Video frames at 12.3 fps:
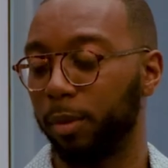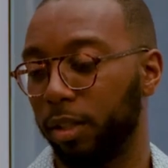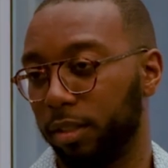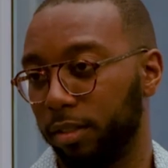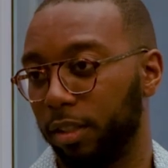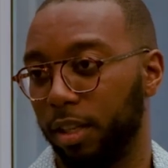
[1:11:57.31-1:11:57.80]

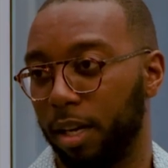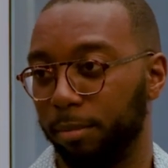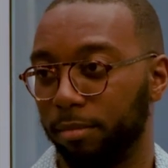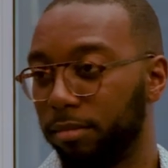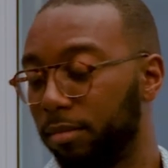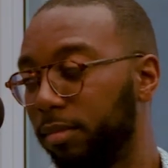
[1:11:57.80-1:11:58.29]
where
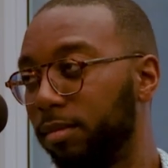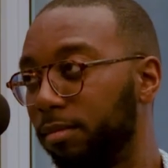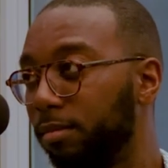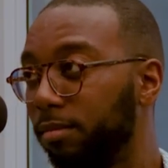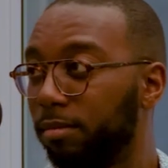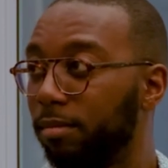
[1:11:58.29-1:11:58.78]

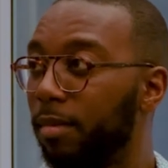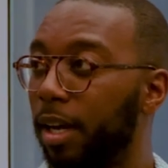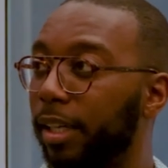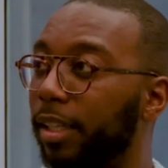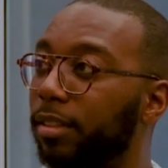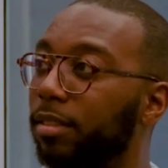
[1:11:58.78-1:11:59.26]
I
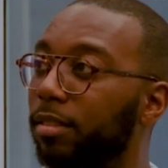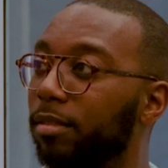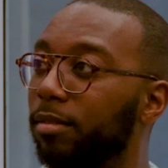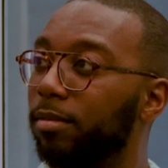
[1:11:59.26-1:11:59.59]
guess